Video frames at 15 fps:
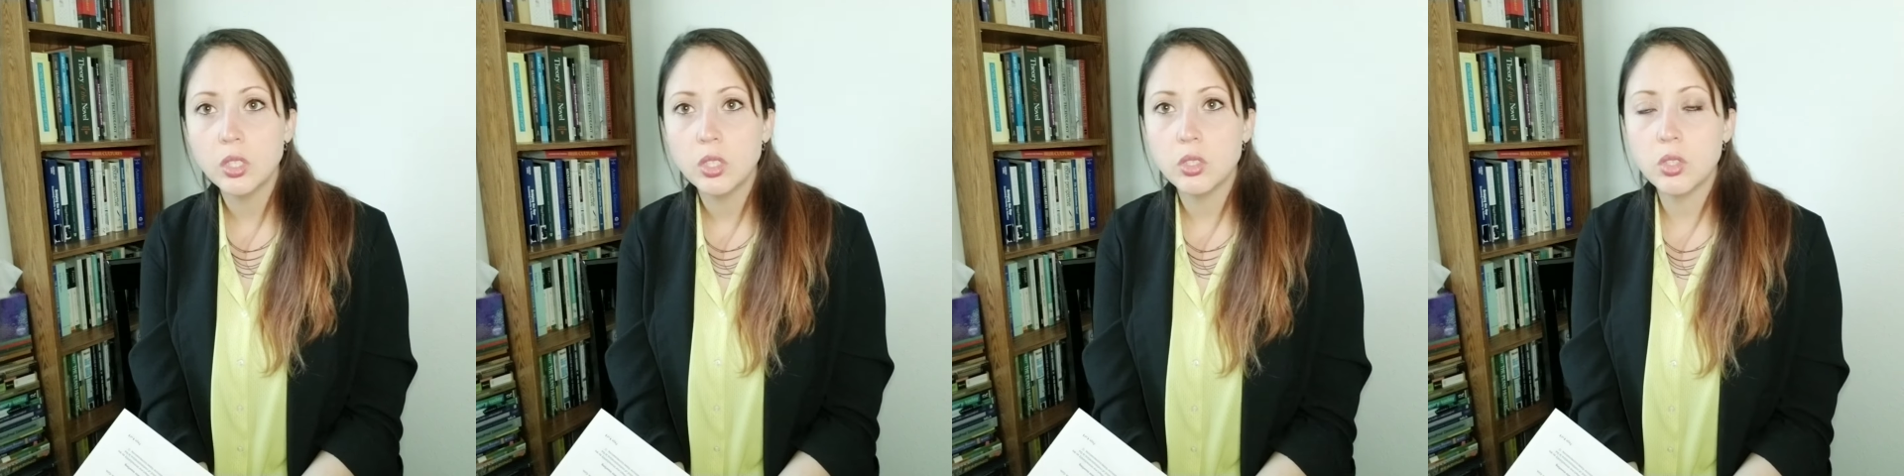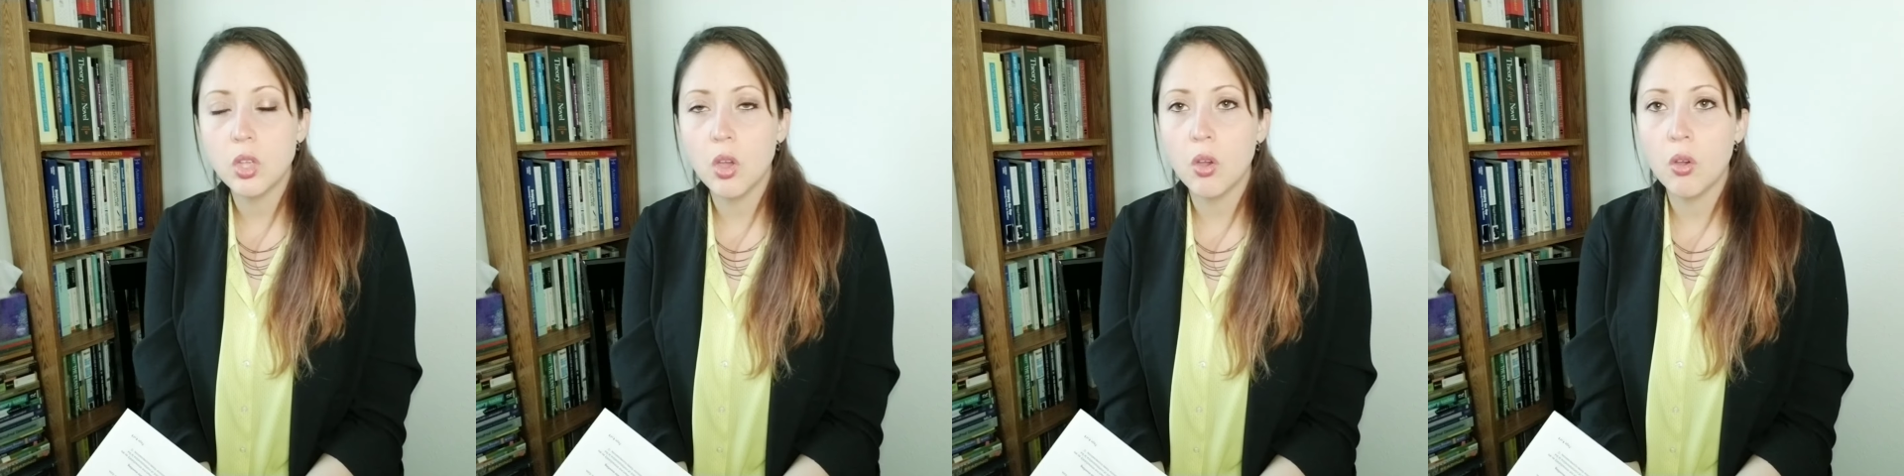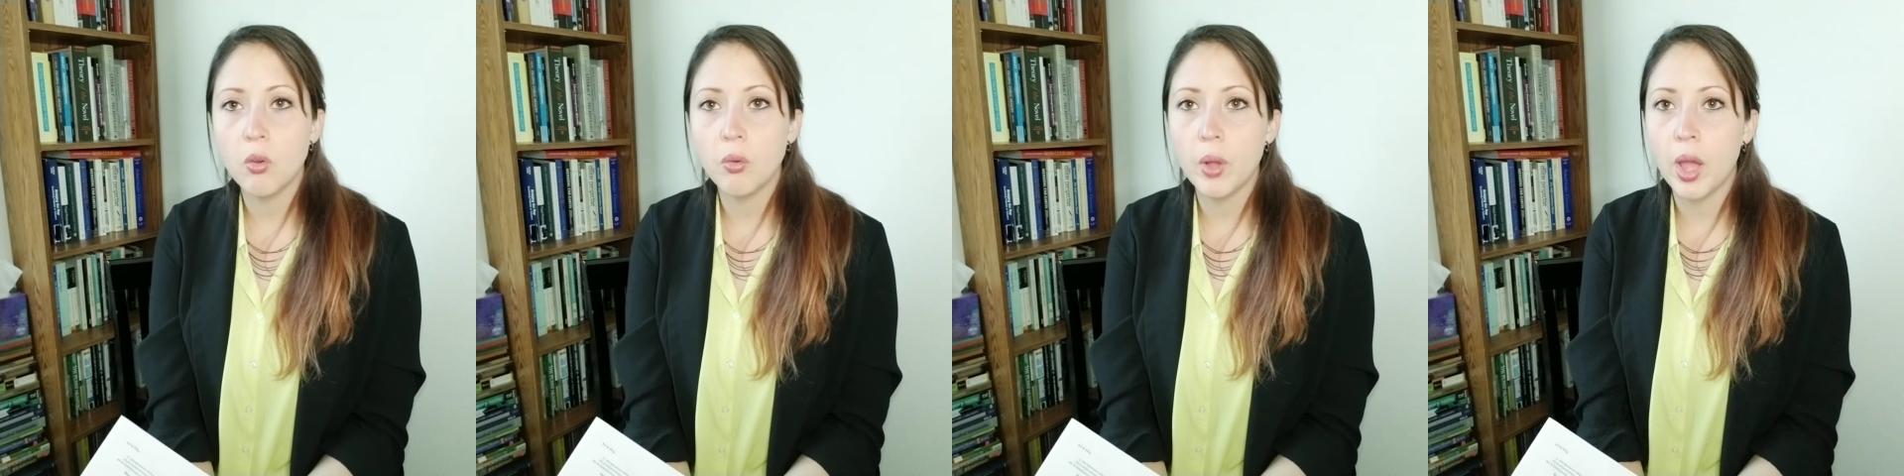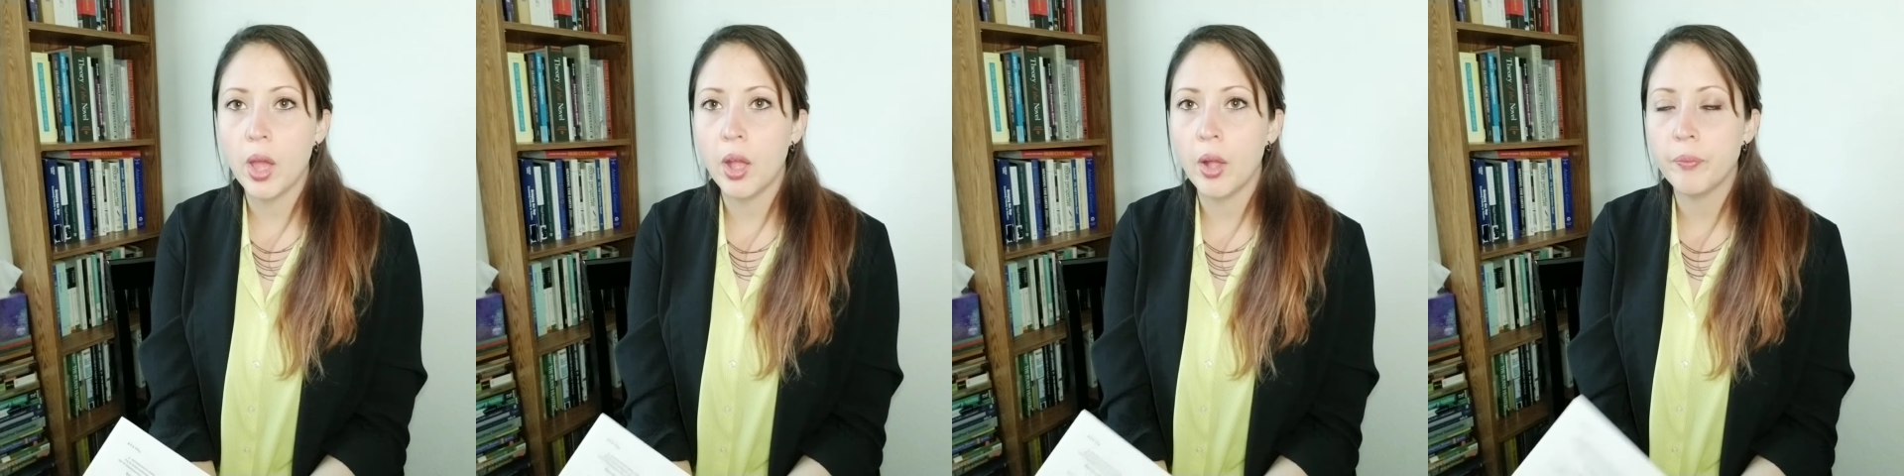So
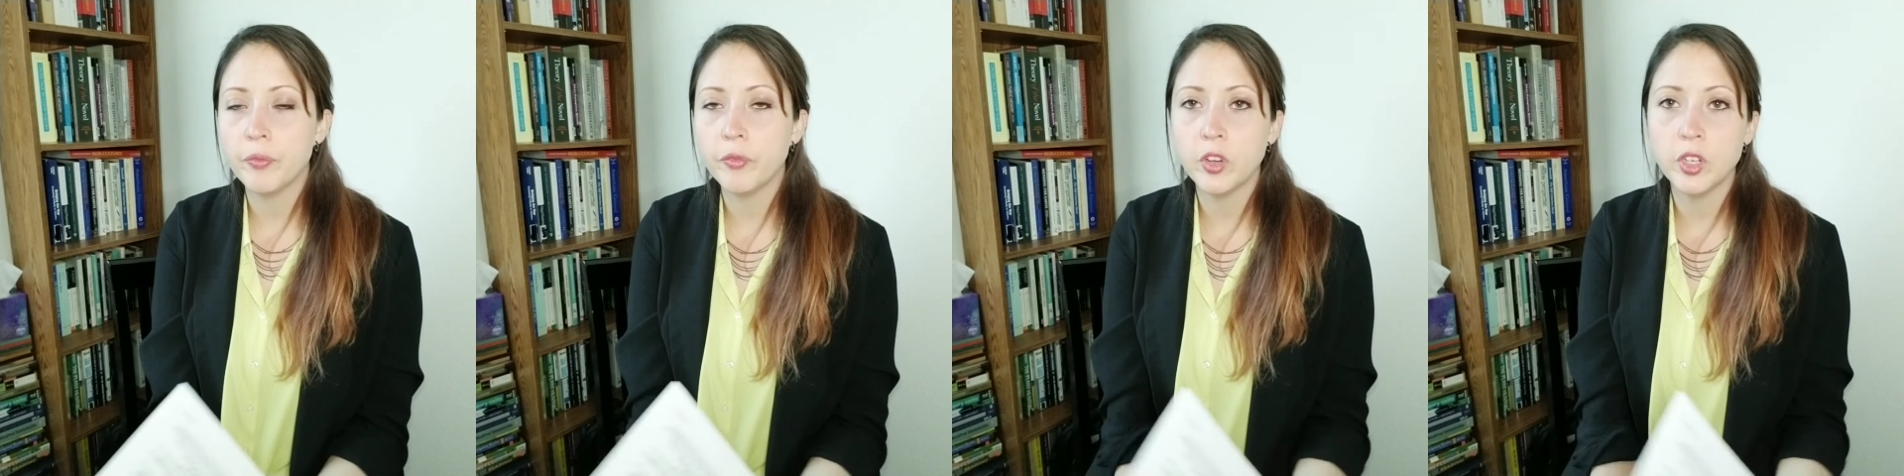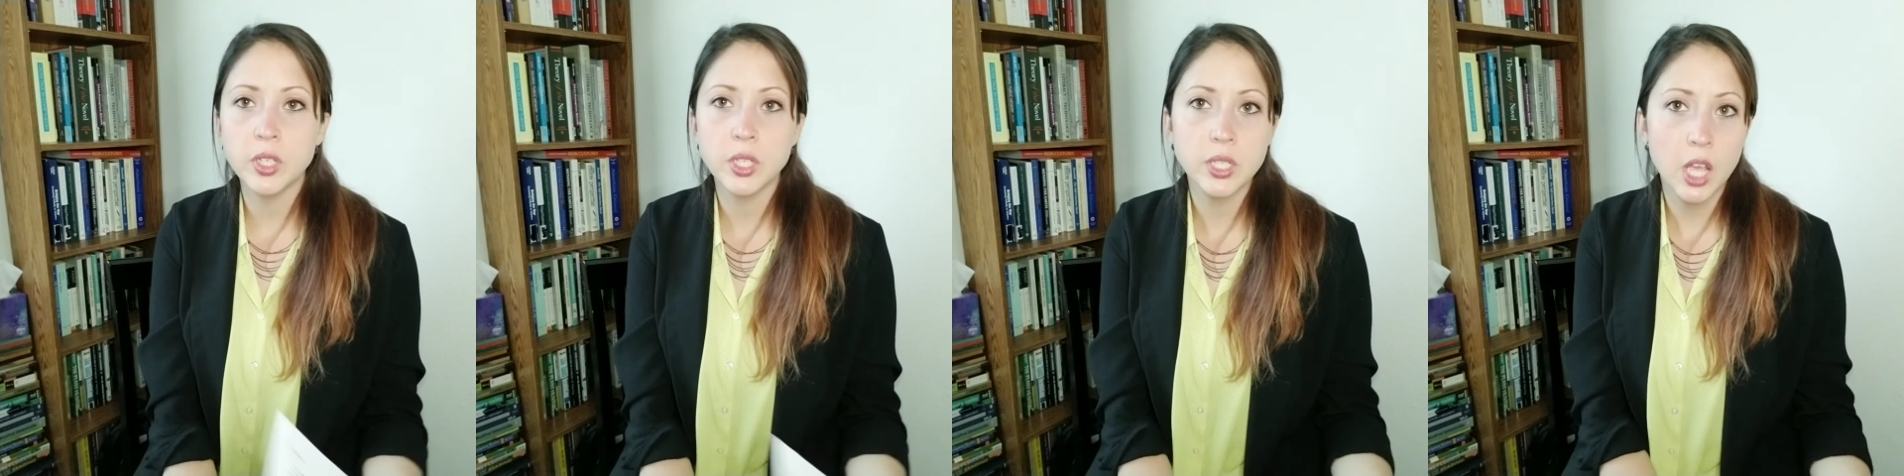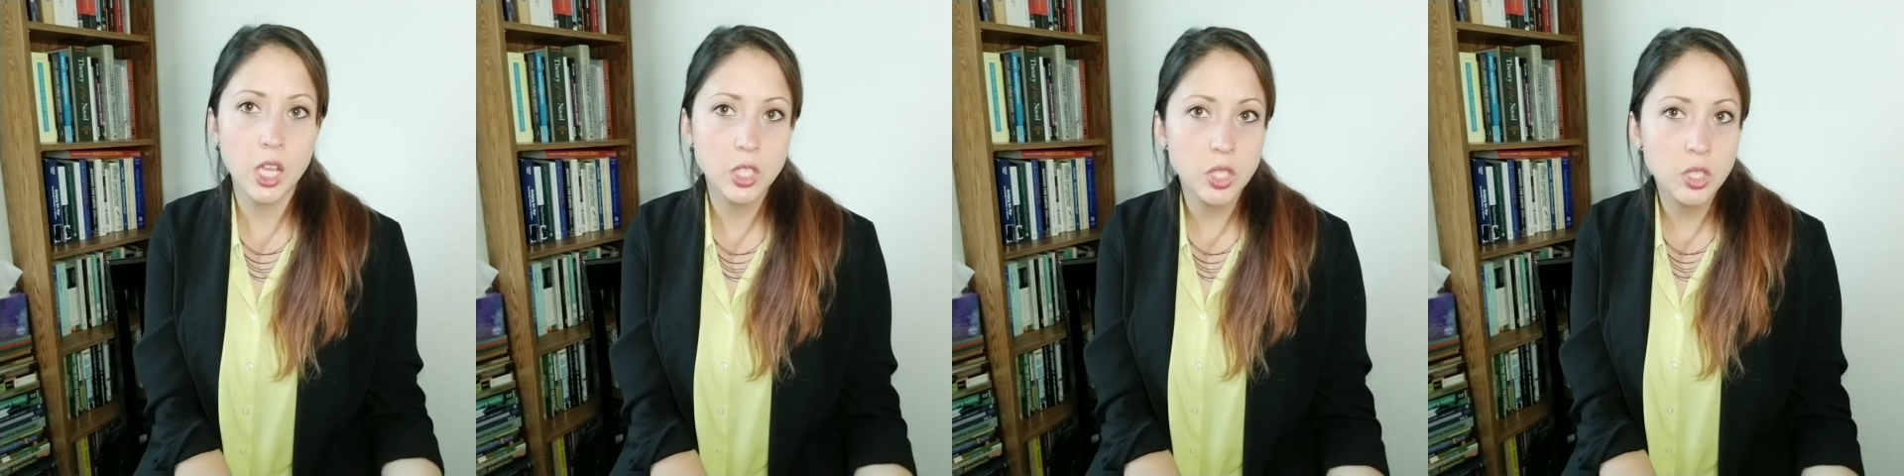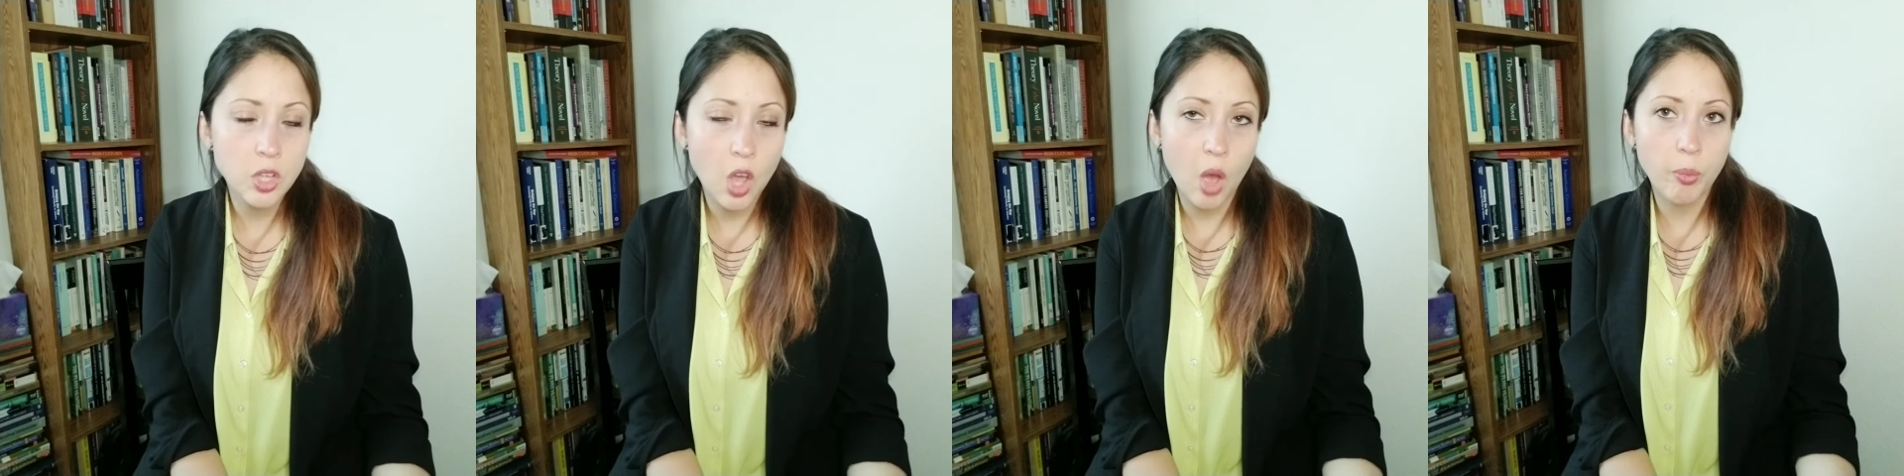for
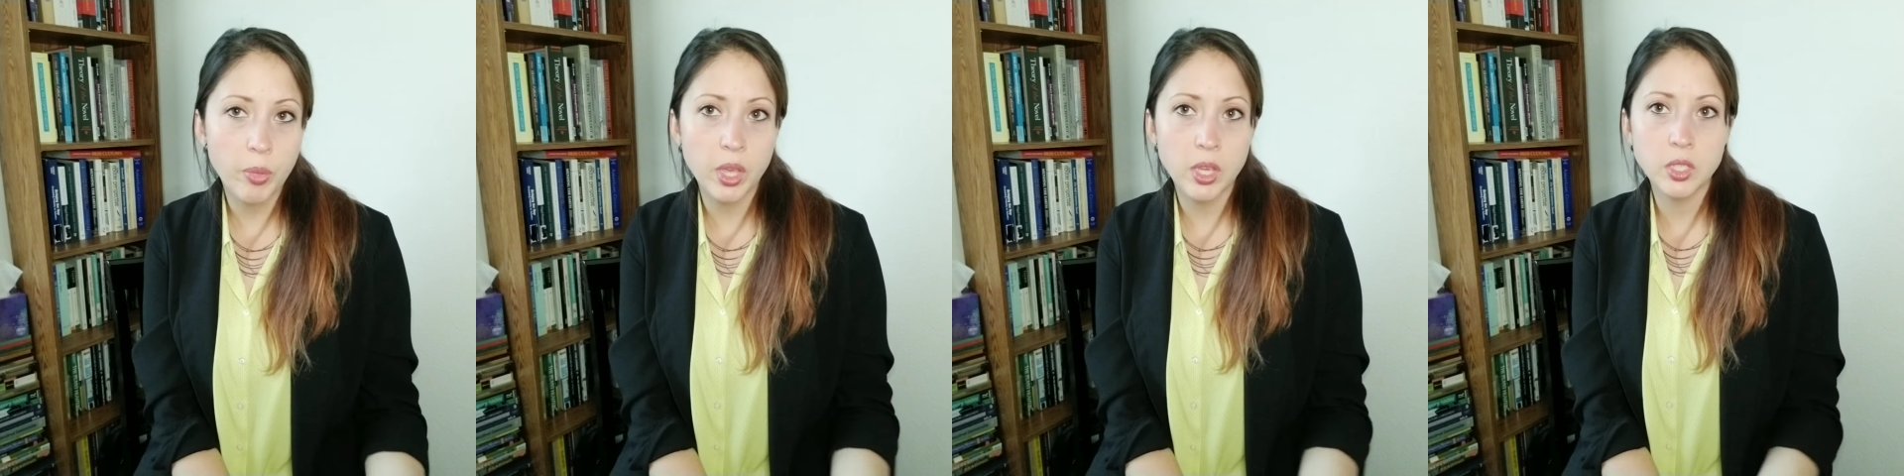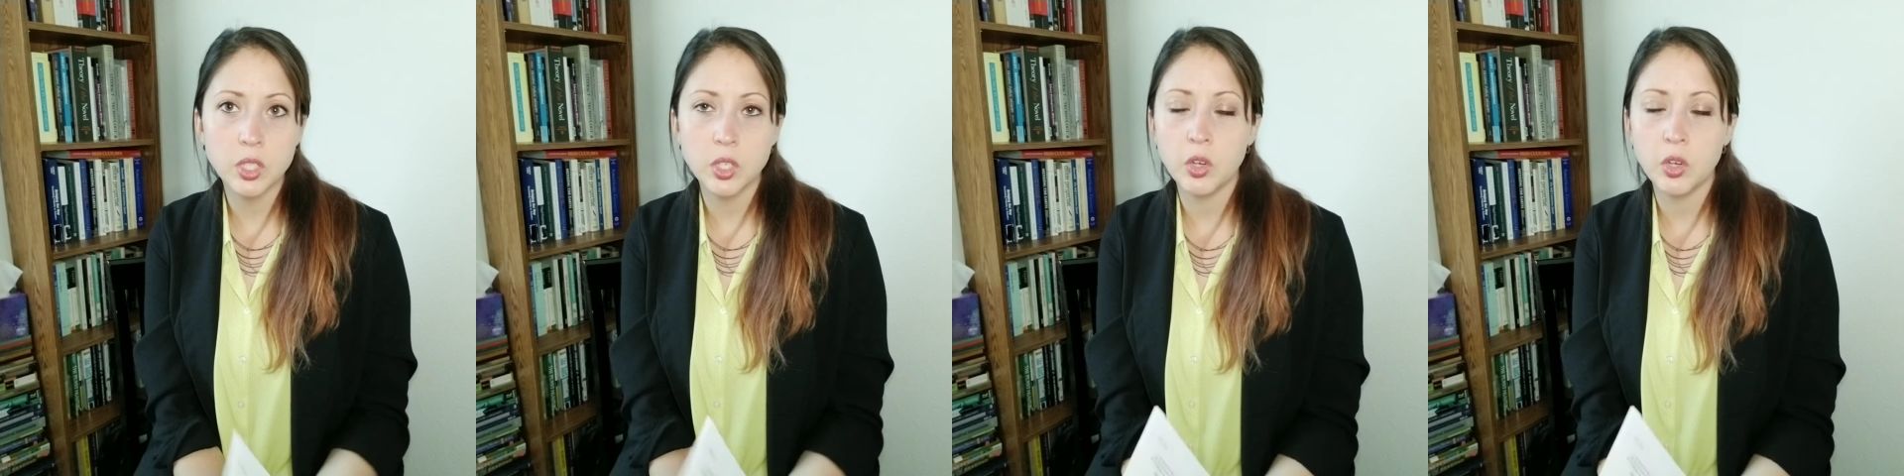discussion topics,